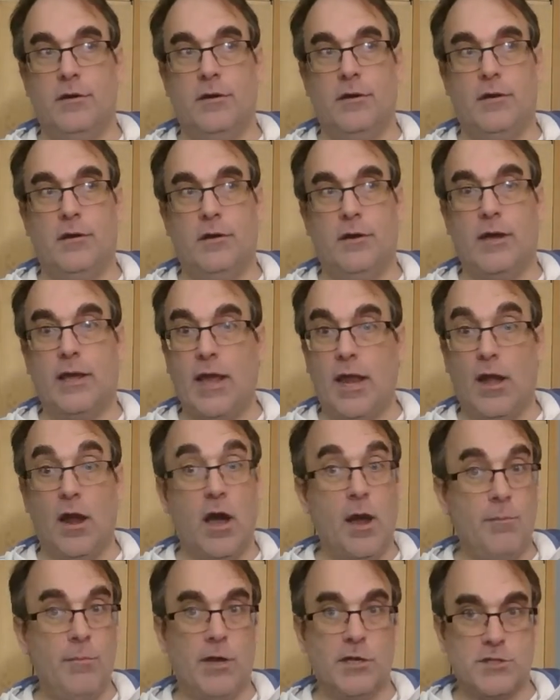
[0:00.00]
Uh, again,
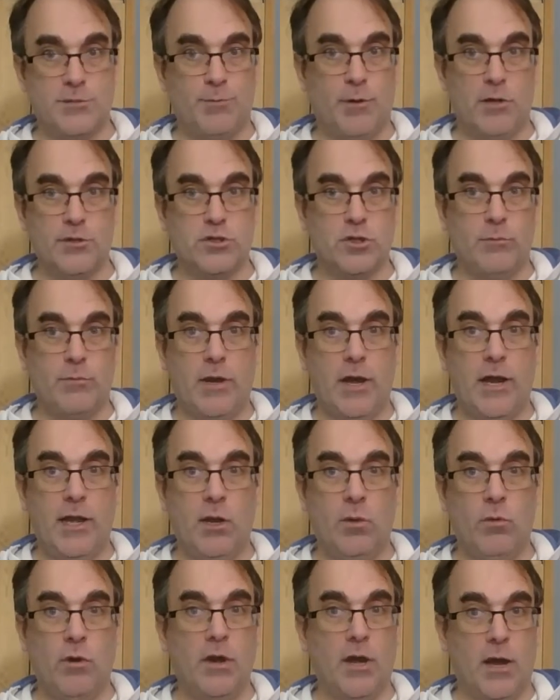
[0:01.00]
I'm not sponsored by
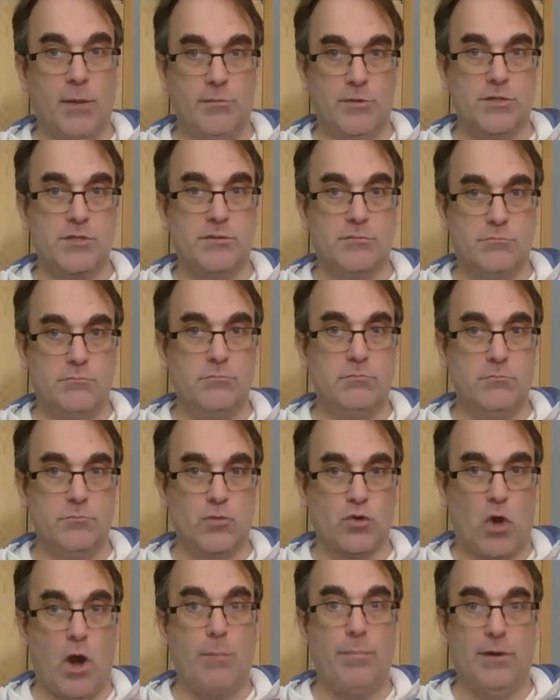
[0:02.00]
anyone. I'm just
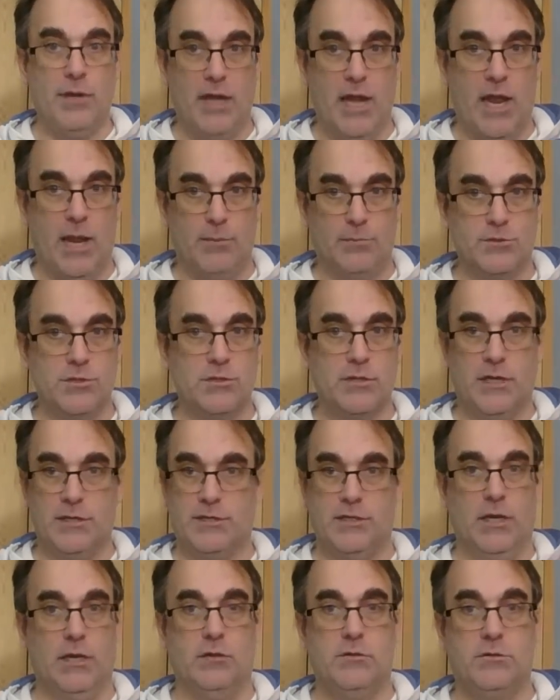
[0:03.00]
dropping names. That's
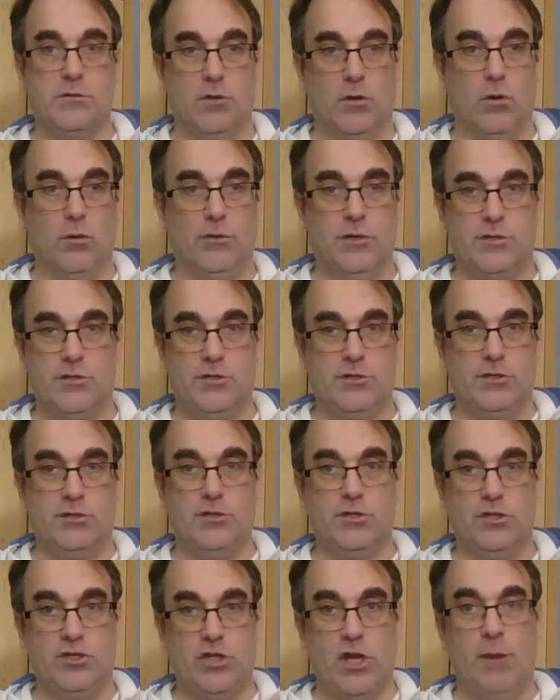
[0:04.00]
it. So this is just
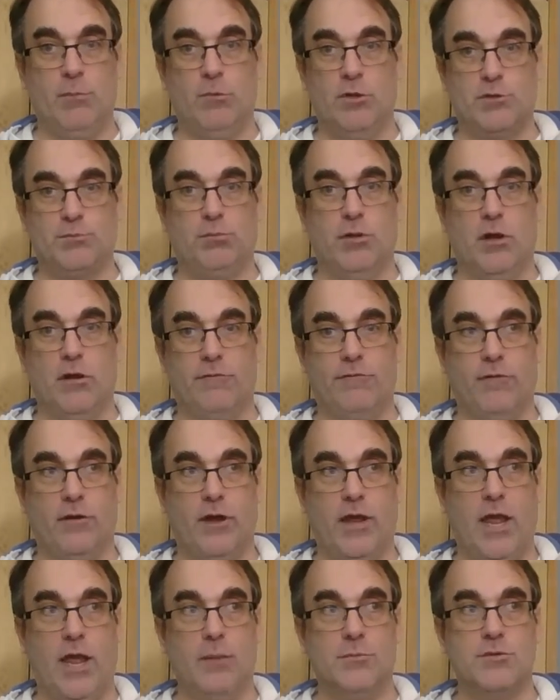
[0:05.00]
a shameless plug for
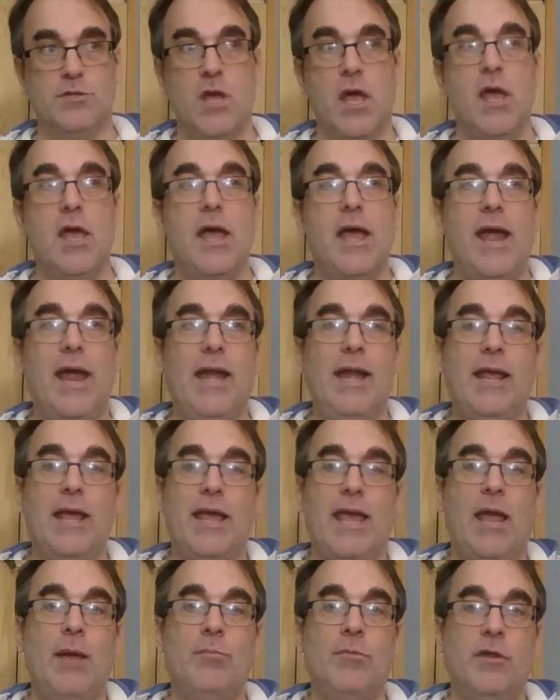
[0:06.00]
games. Any
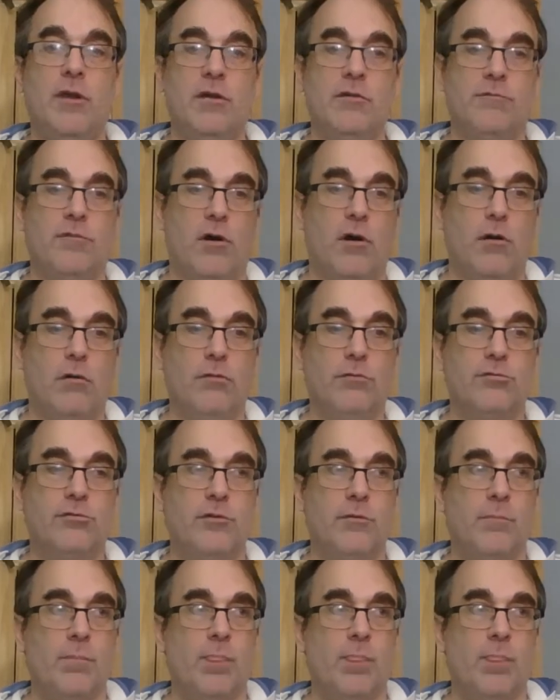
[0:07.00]
game that involves